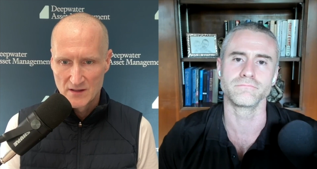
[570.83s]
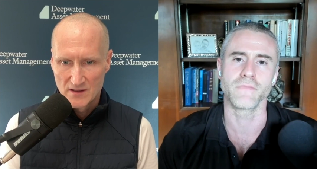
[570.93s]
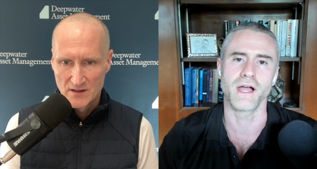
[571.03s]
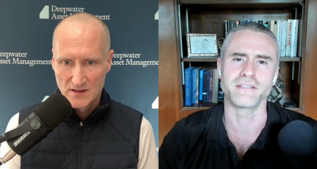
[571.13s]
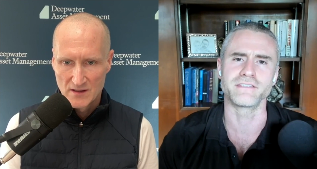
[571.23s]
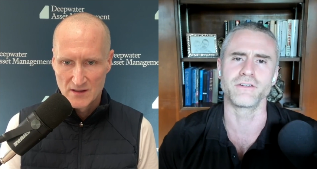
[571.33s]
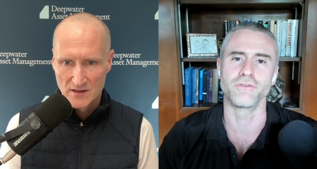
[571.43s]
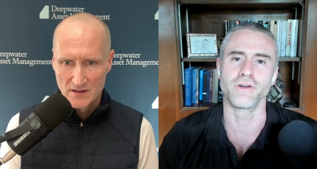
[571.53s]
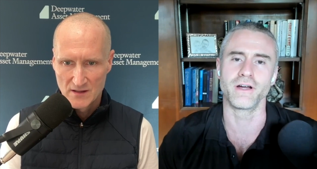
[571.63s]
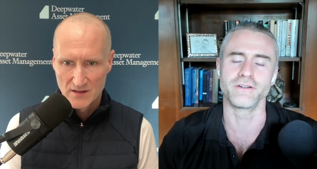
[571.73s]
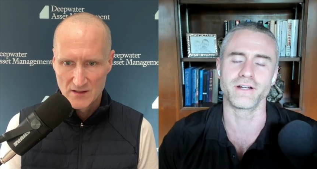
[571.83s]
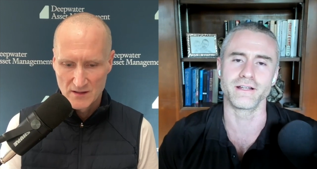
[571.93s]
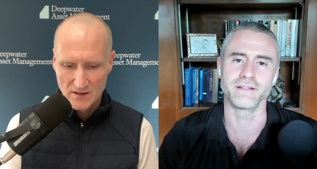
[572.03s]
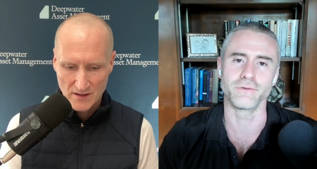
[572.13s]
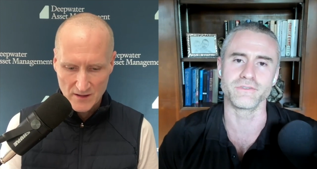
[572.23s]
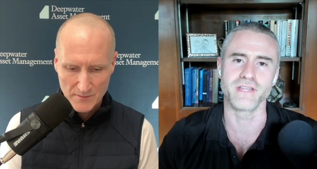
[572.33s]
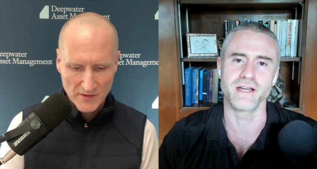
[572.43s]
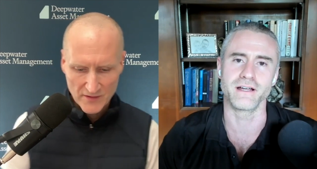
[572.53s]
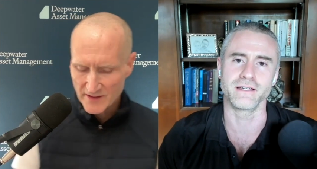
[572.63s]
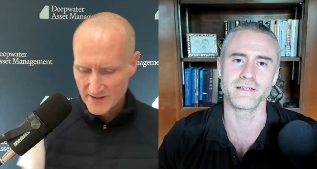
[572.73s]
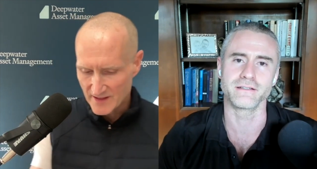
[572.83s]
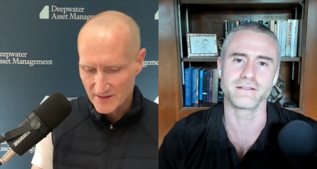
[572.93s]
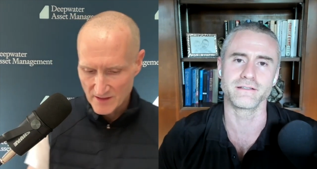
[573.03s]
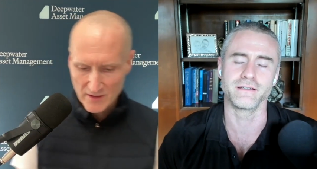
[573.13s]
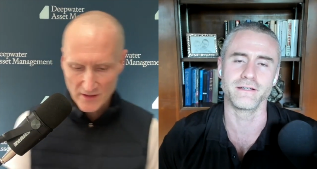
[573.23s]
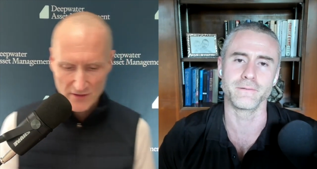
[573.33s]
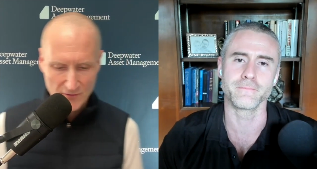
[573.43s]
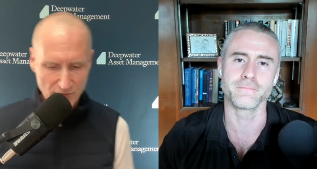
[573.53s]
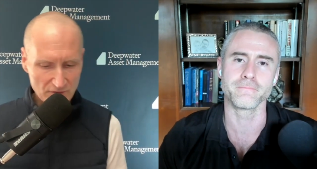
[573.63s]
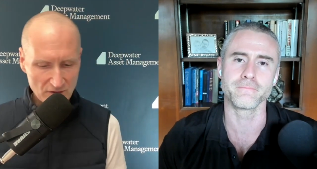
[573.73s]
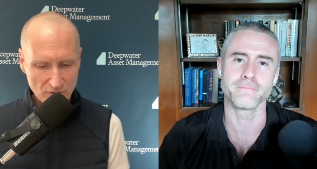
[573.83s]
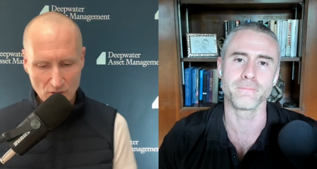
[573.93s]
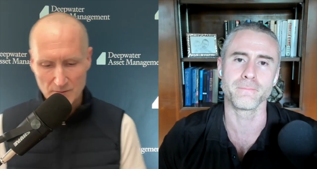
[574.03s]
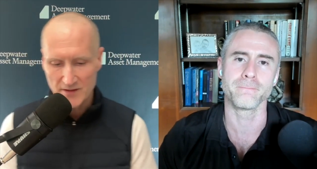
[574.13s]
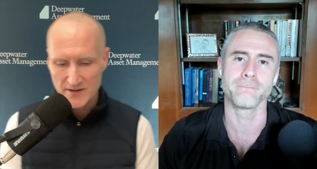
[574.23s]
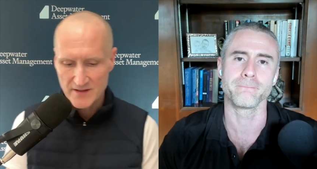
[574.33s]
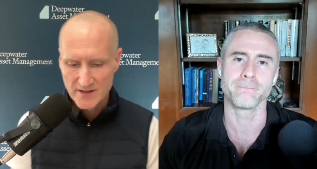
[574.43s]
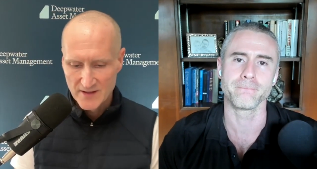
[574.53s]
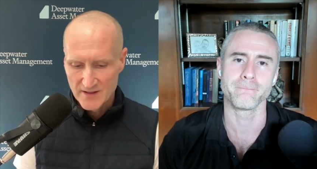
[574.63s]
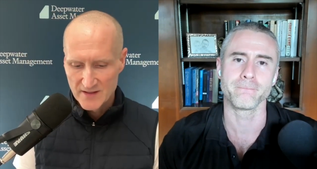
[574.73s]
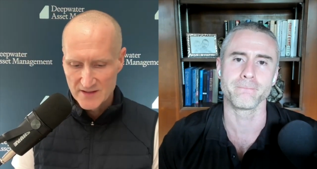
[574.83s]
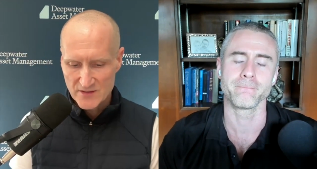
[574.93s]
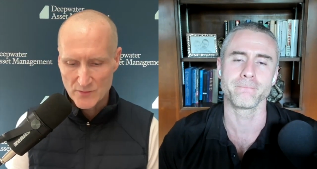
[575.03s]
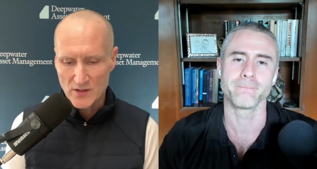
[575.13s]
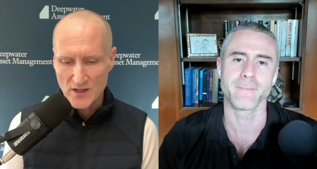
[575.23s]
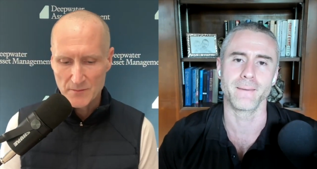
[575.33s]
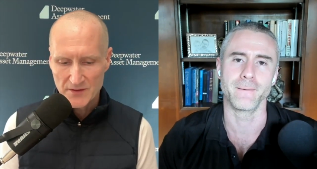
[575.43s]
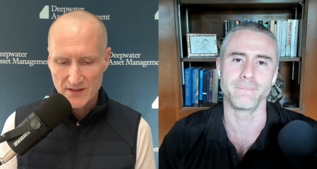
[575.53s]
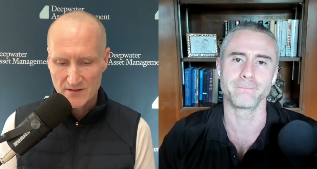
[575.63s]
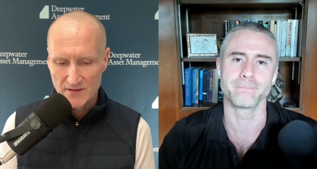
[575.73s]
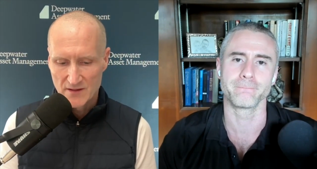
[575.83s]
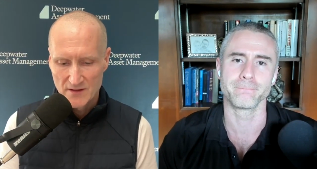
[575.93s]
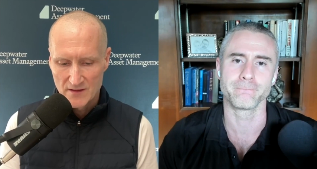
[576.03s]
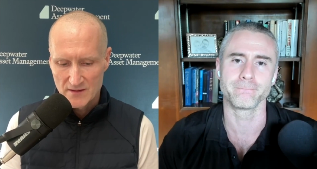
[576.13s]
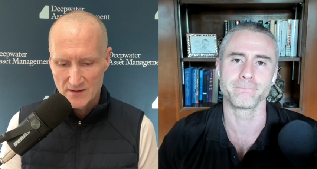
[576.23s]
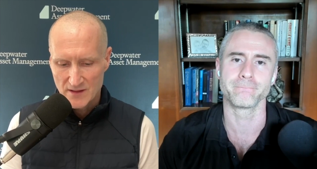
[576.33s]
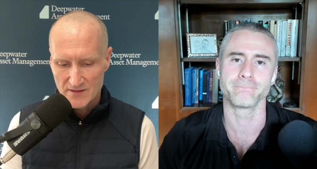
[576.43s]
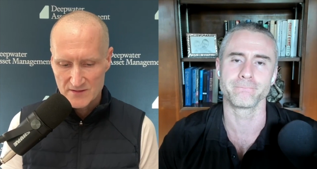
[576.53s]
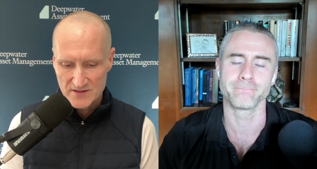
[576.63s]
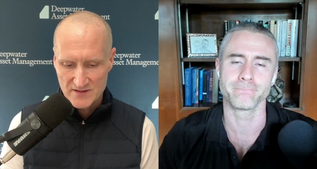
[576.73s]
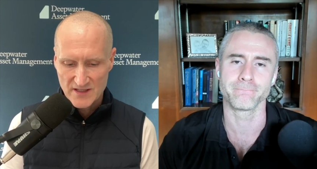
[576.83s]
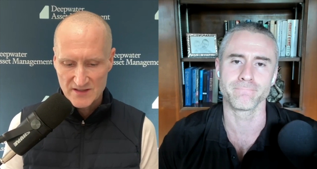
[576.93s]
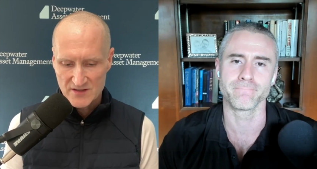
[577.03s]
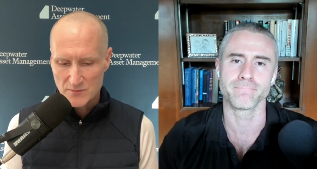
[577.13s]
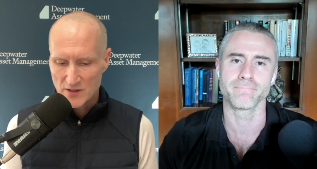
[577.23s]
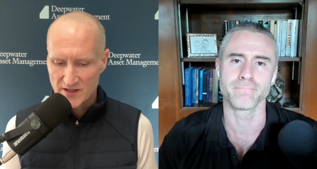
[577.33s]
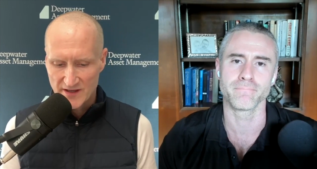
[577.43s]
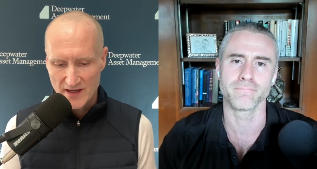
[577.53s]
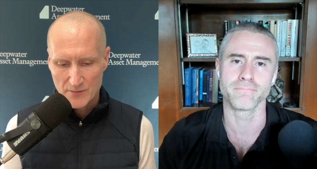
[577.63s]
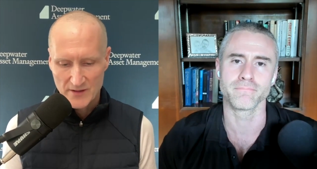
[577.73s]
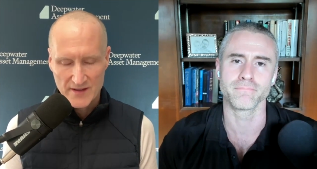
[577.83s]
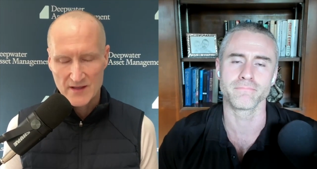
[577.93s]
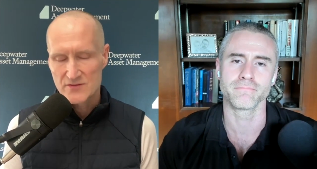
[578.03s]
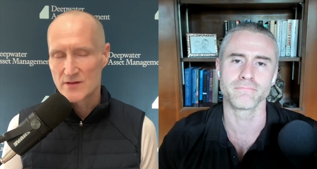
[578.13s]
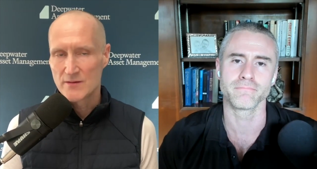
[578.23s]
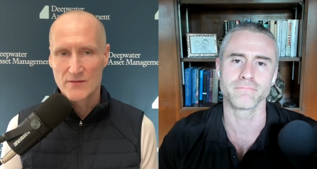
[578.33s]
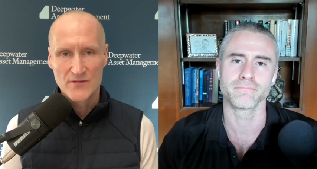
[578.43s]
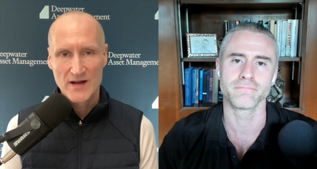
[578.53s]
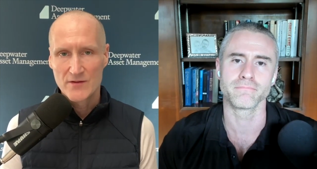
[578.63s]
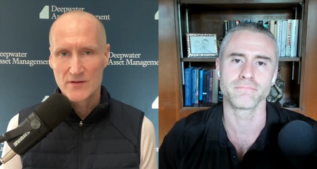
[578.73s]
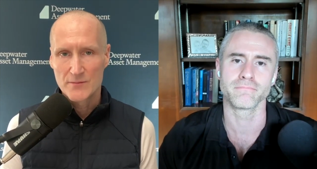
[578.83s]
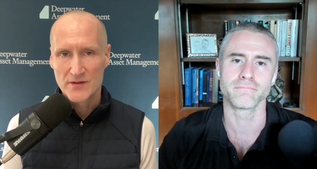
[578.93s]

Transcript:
Speaker 1: I said over 100. I didn't know it was 100 billion. High. Okay, yeah.
Speaker 2: 100, yeah. 154 billion. It's a real company. Uh, there's Tesla's market cap right now is right around 500